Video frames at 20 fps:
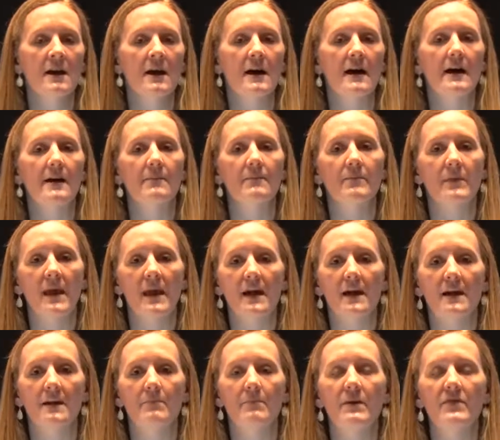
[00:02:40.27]

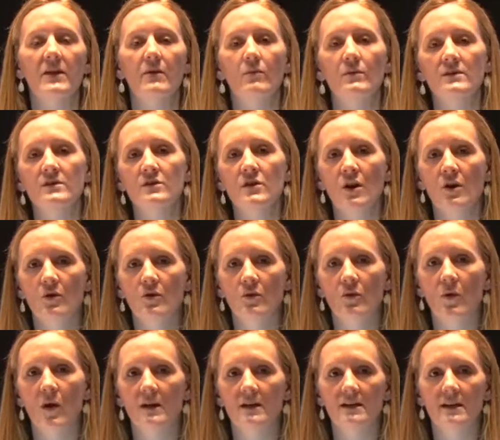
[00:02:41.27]
but there was no
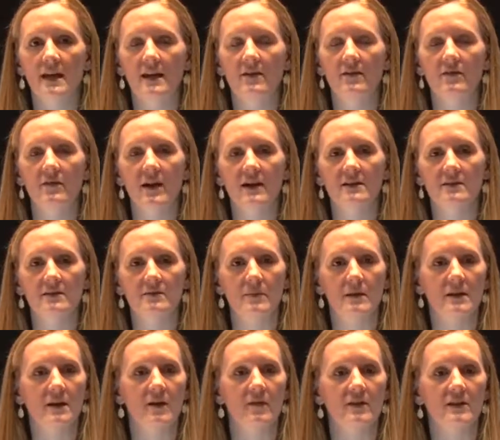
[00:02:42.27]
quantitative
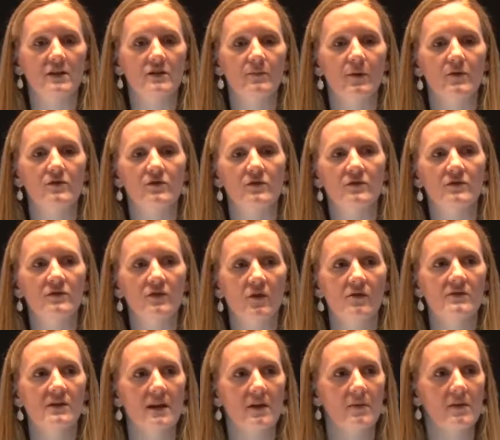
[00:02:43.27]
estimate of exposure
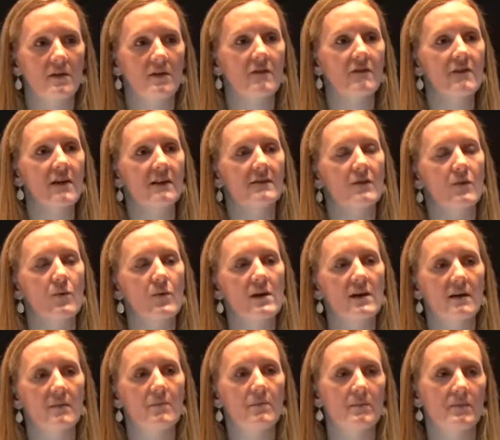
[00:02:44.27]
associated with an effect that we
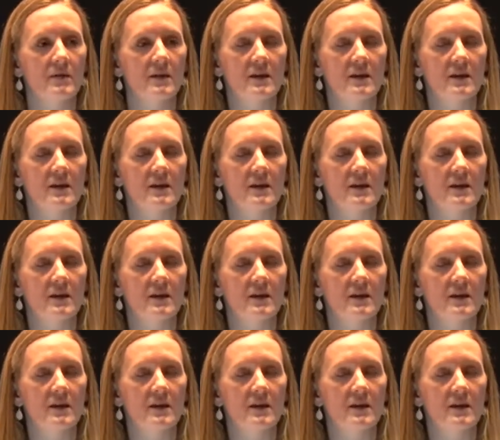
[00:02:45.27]
could